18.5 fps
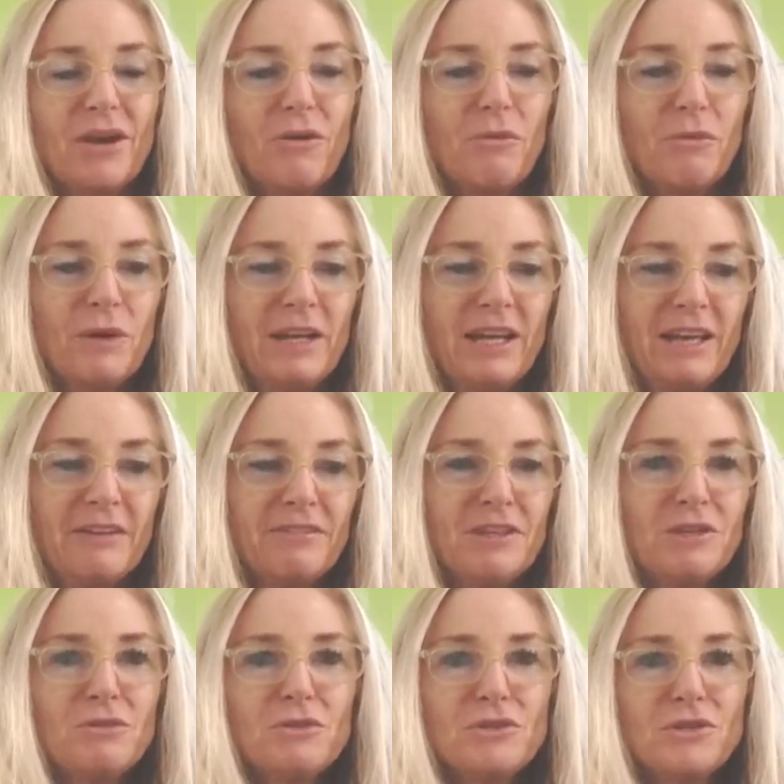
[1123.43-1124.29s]
Whenever
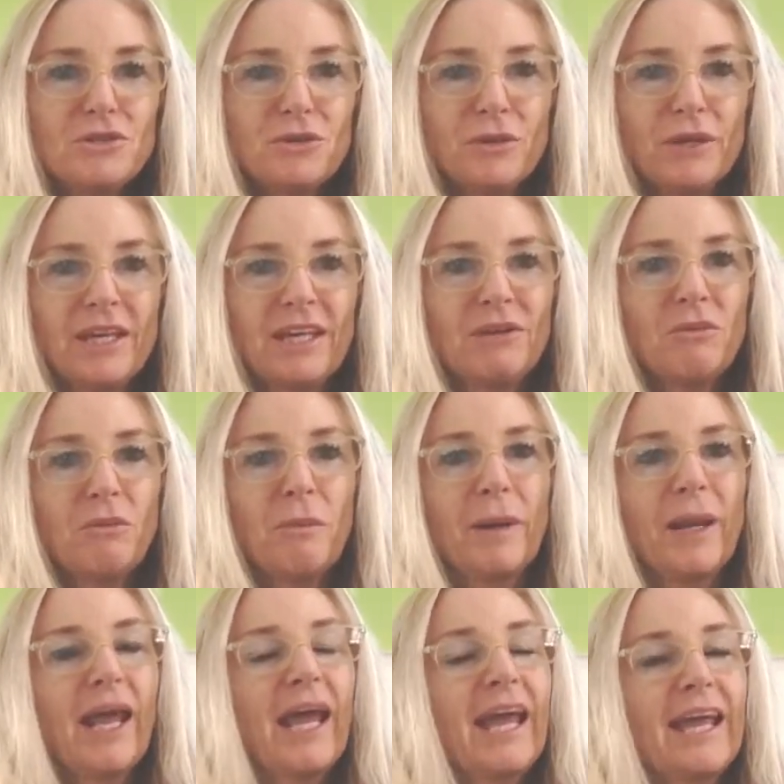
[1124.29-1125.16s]
you're doing or
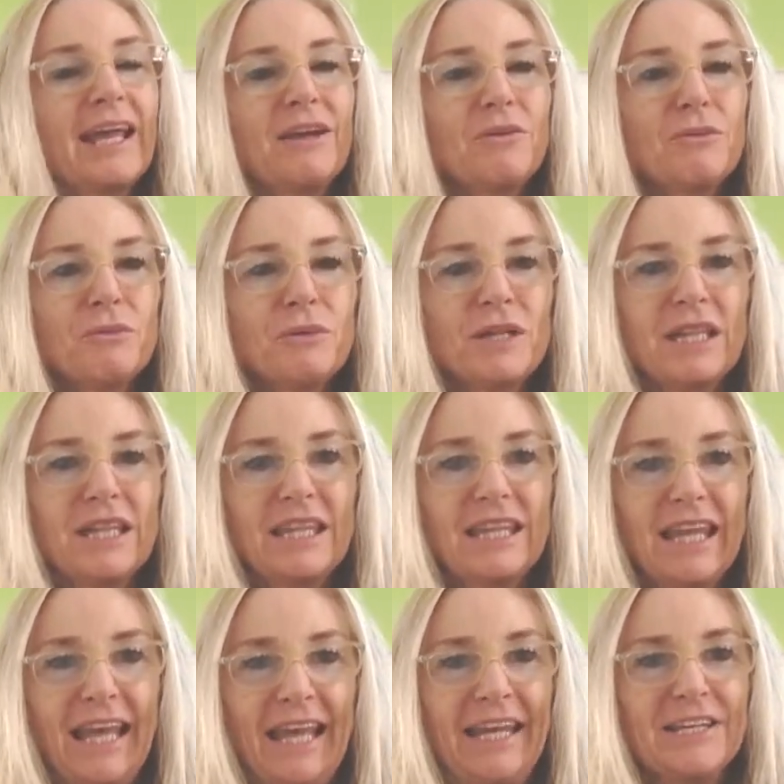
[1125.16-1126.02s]
playing with
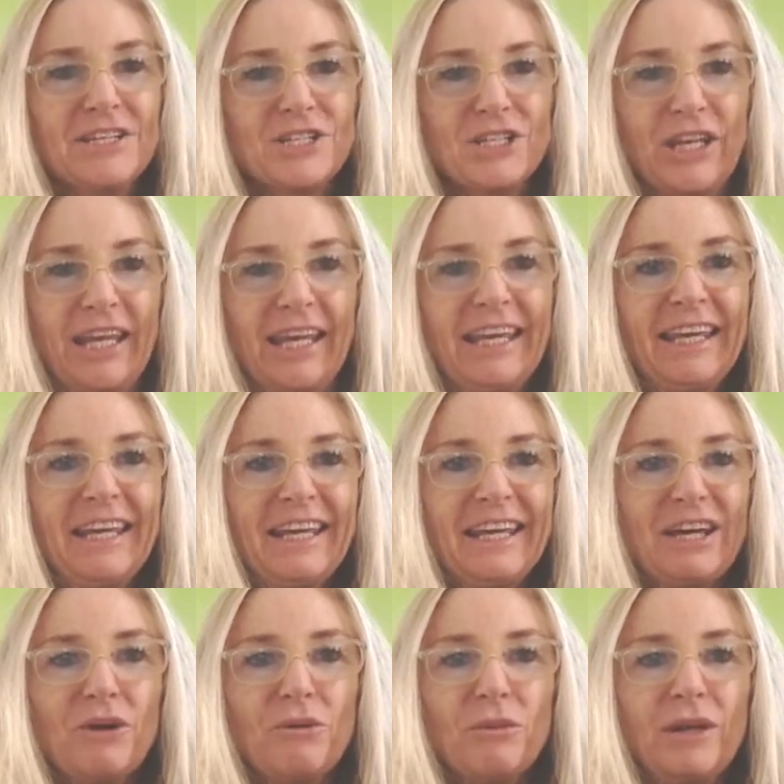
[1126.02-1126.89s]
energy,
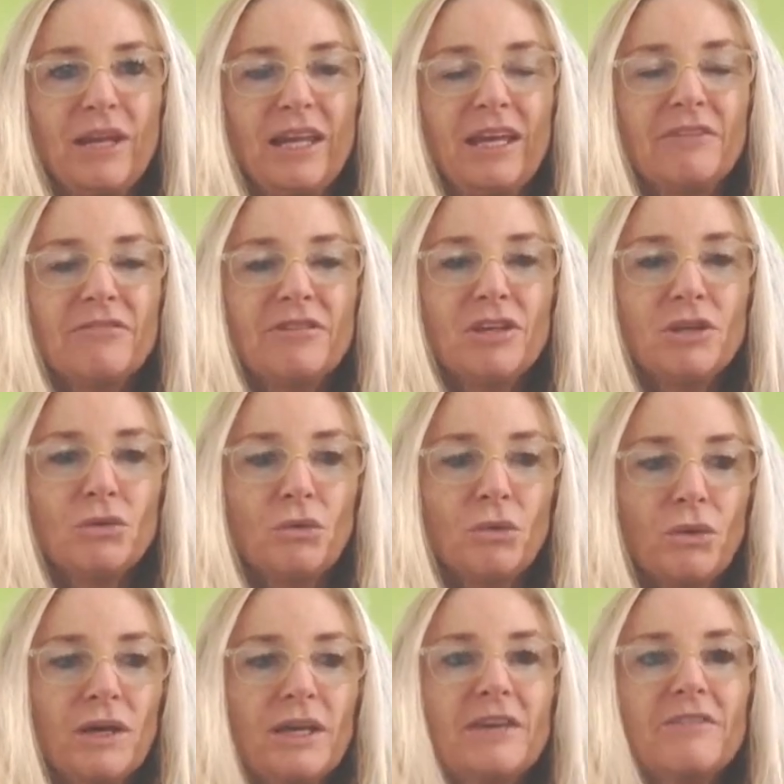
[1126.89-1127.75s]
whenever
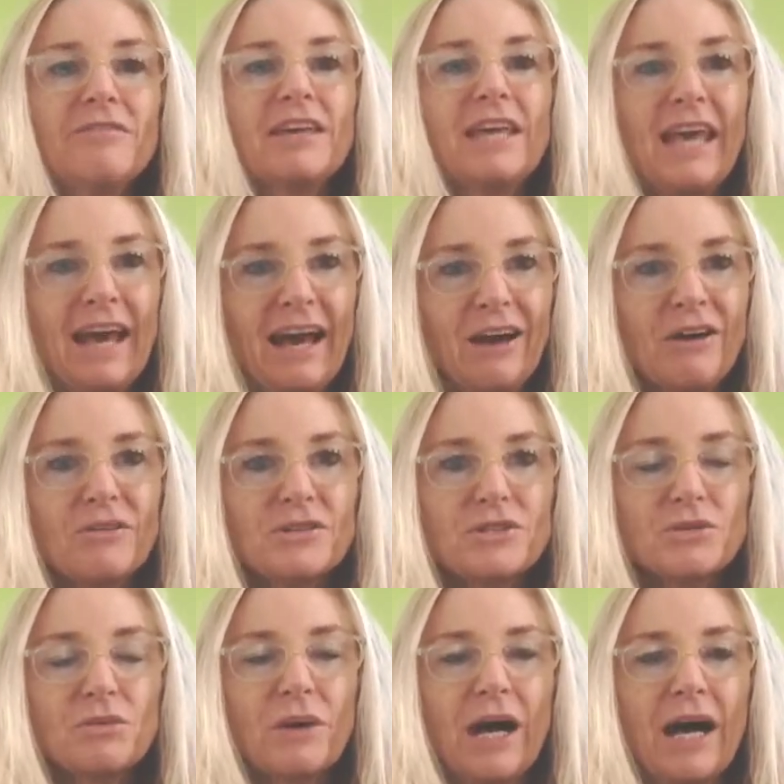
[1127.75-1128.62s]
you're giving out
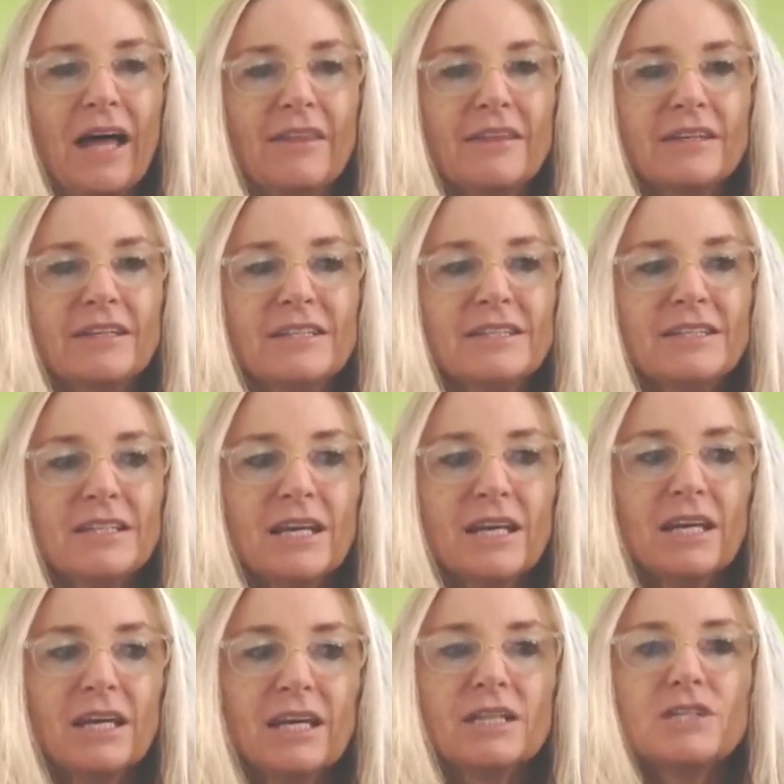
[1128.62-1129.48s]
to others,
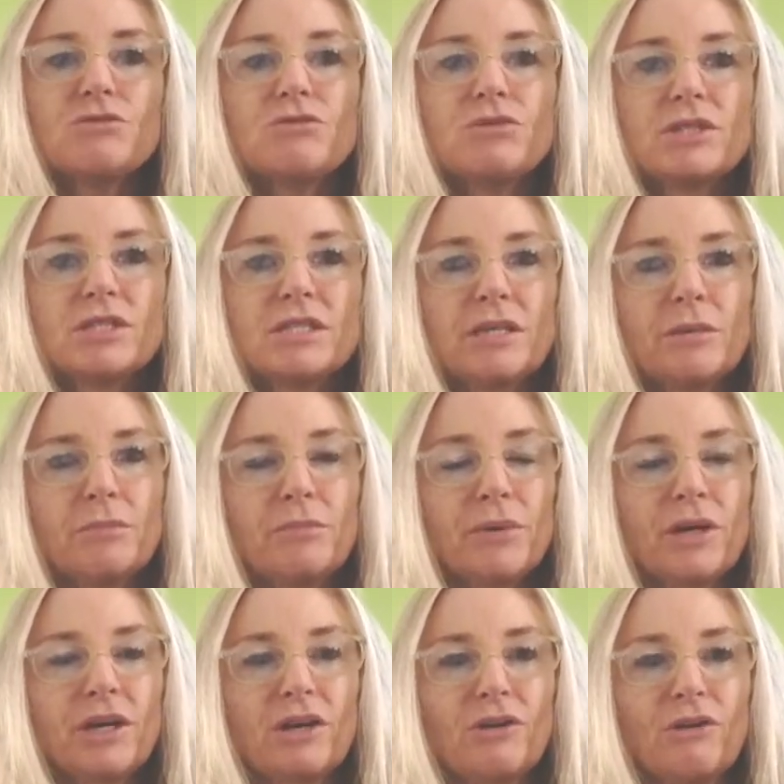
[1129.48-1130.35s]
it's
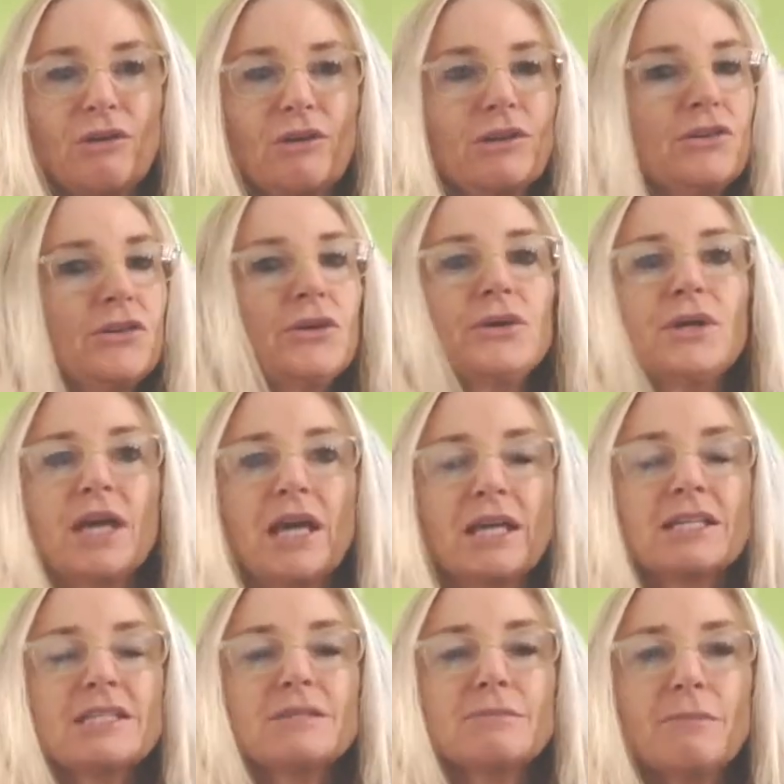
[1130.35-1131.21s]
reciprocal. You
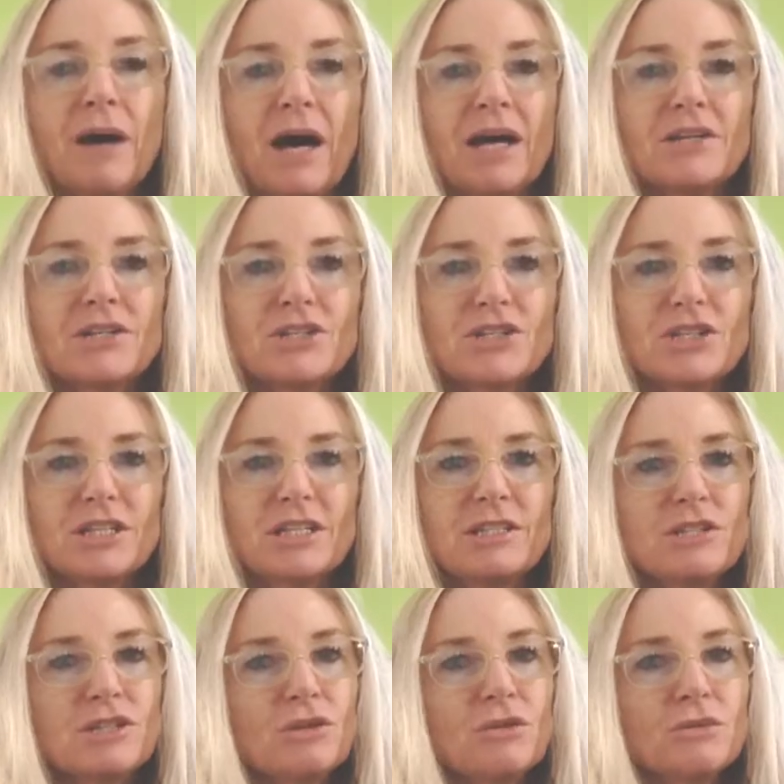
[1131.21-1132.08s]
get as much
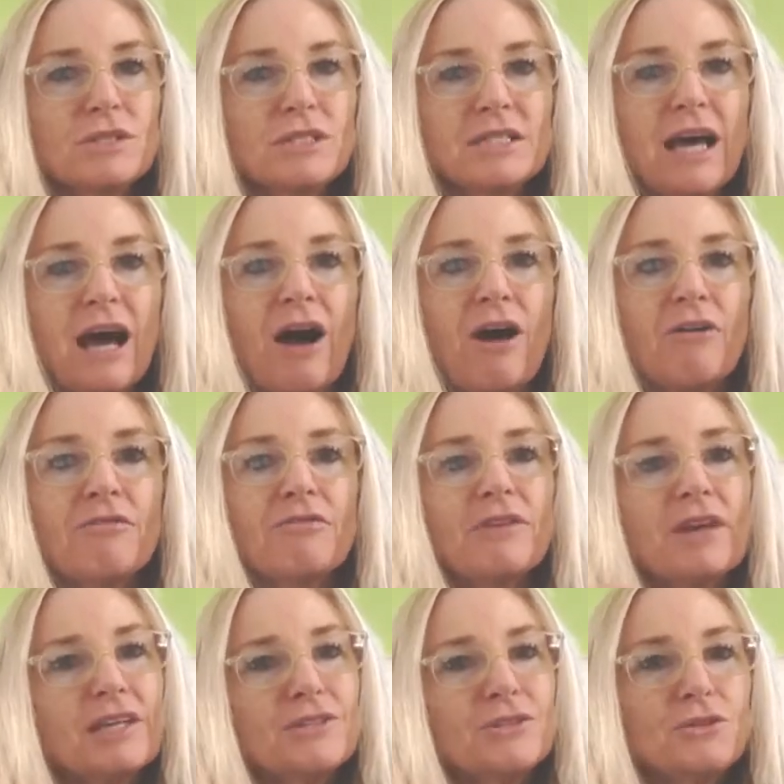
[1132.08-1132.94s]
into yourself
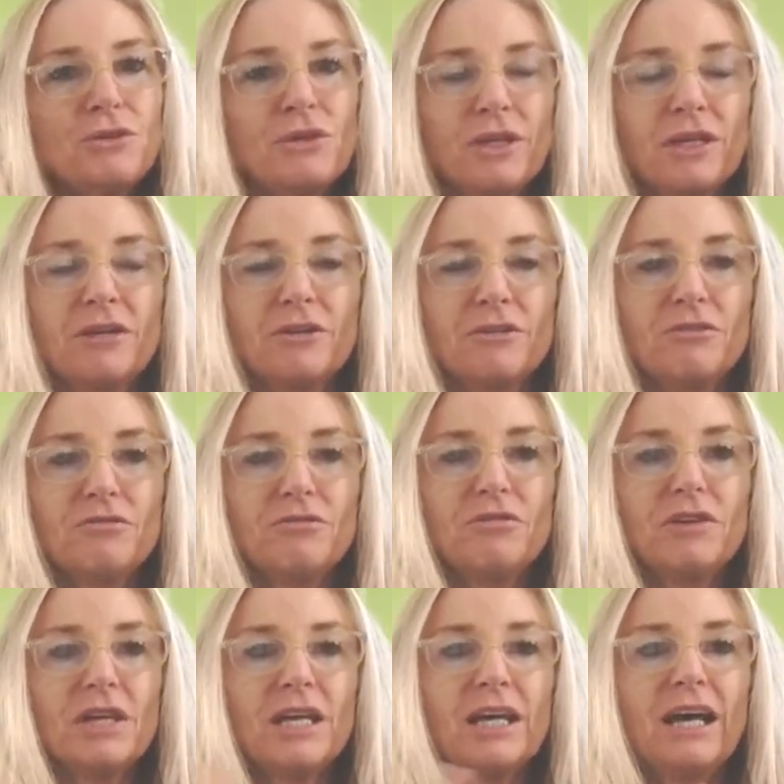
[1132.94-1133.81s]
as you
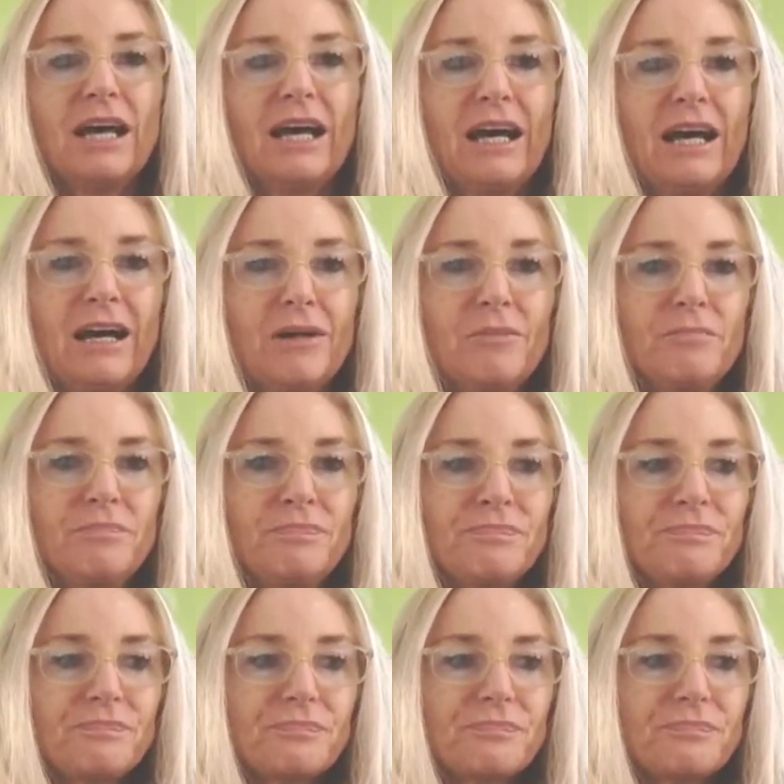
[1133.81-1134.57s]
give. And